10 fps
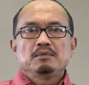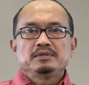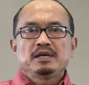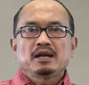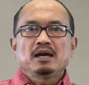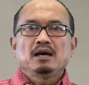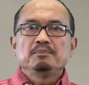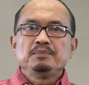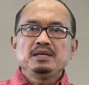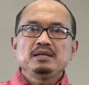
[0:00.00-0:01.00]
their
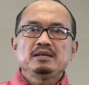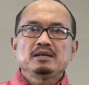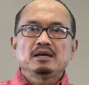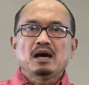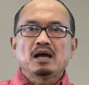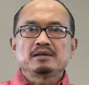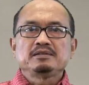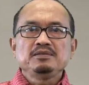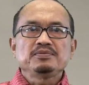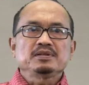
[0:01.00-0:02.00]
mean are
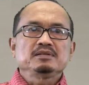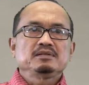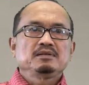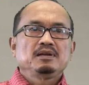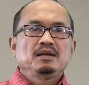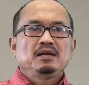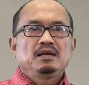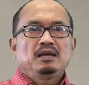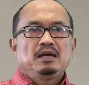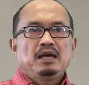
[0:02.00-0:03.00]
different.
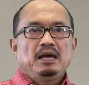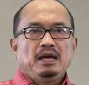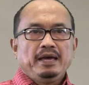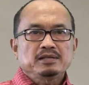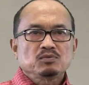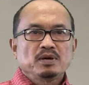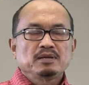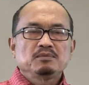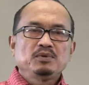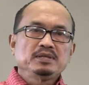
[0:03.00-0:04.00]

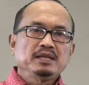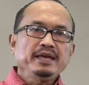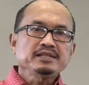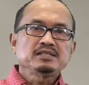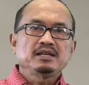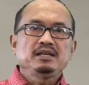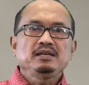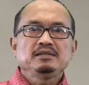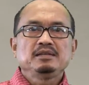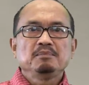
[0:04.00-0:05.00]
X1 with X3,
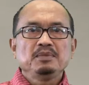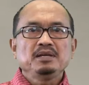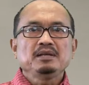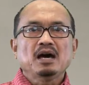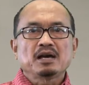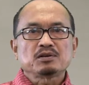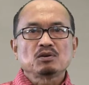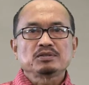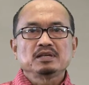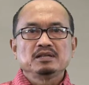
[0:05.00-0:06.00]
the mean are
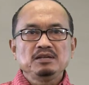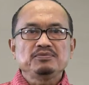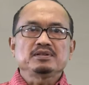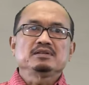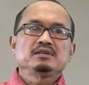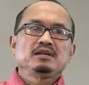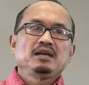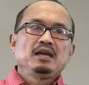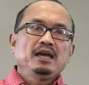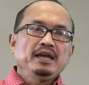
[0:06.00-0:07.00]
not different.
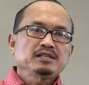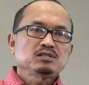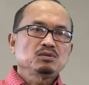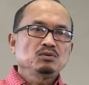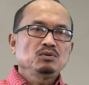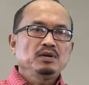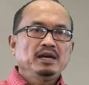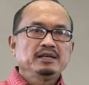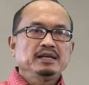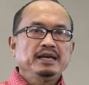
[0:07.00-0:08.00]
X2
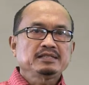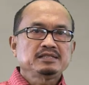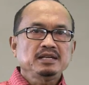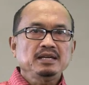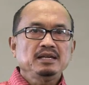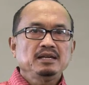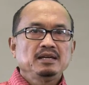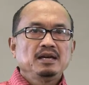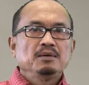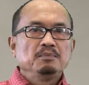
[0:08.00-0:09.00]
and X3
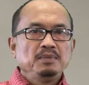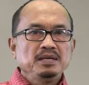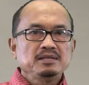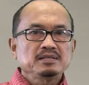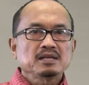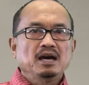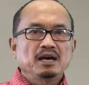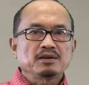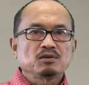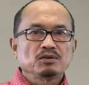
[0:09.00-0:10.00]
means
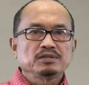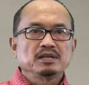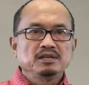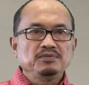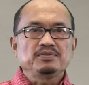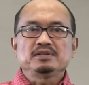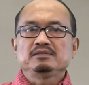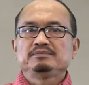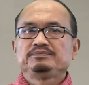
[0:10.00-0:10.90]
are not different.